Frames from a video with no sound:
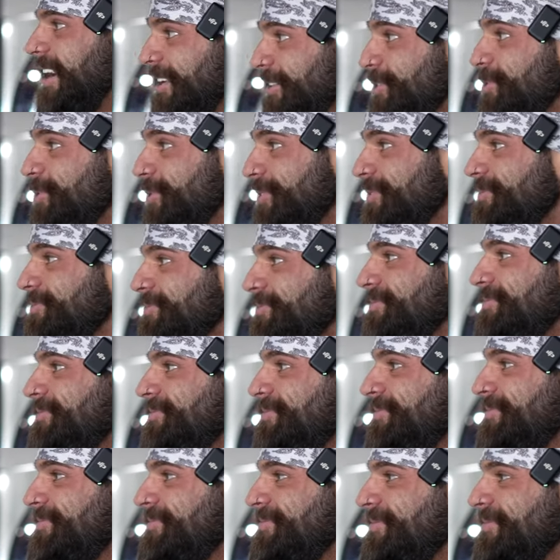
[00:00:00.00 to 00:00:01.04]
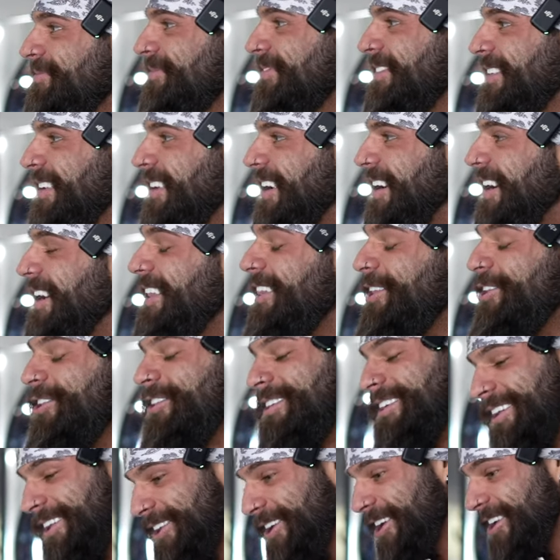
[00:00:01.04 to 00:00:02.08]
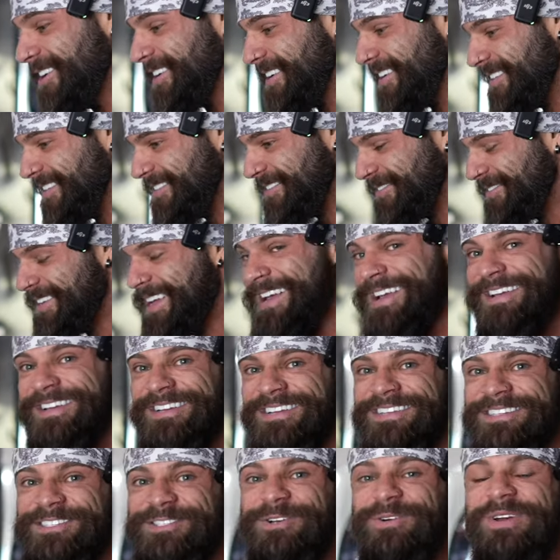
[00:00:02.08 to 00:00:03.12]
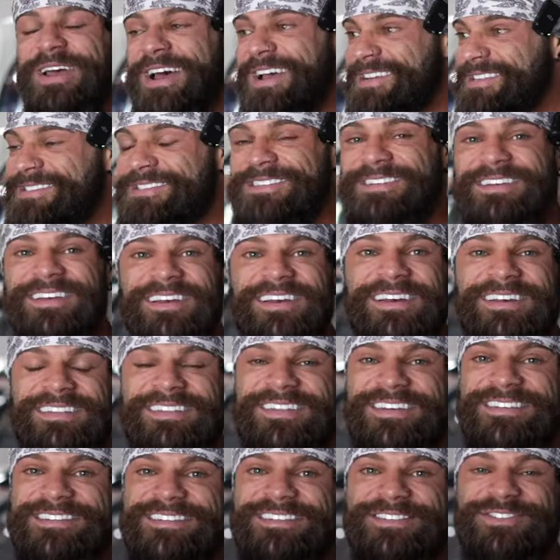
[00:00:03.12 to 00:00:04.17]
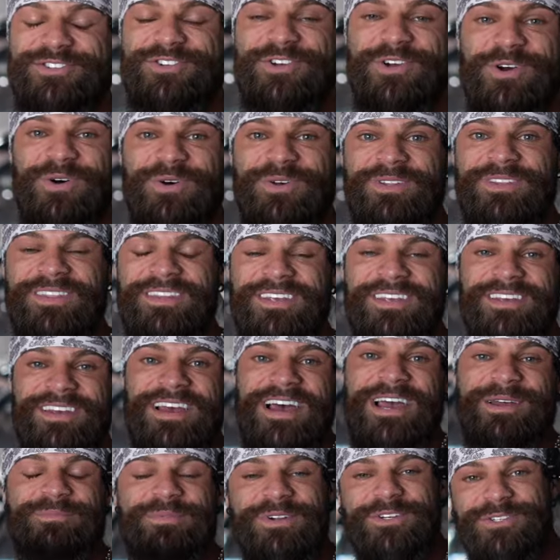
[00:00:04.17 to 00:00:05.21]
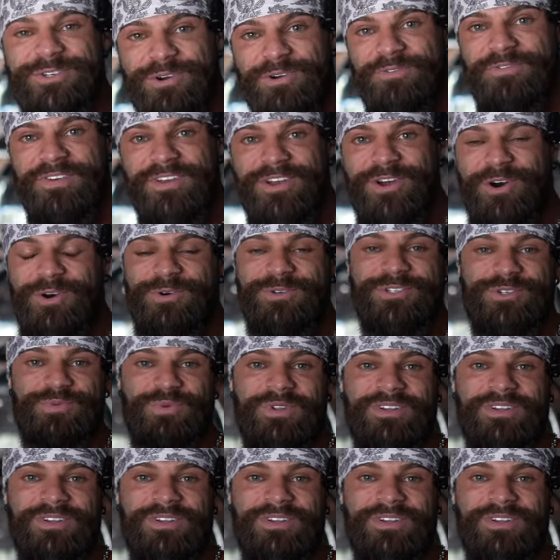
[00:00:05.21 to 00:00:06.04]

I do. It's awesome. Sweet. I learned a lot. Good, man. So, guys, this is Joe, the hypertrophy coach,